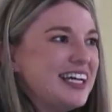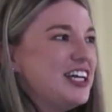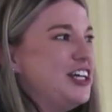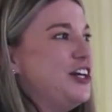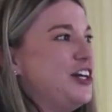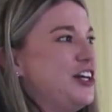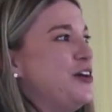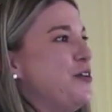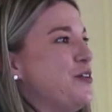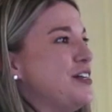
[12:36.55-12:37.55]

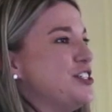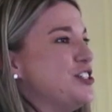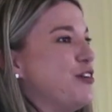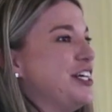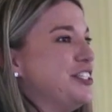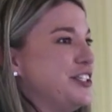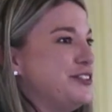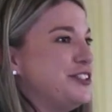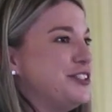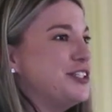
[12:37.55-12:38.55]
you
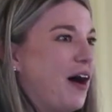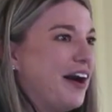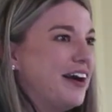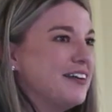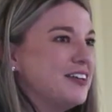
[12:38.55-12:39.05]
reduce your water.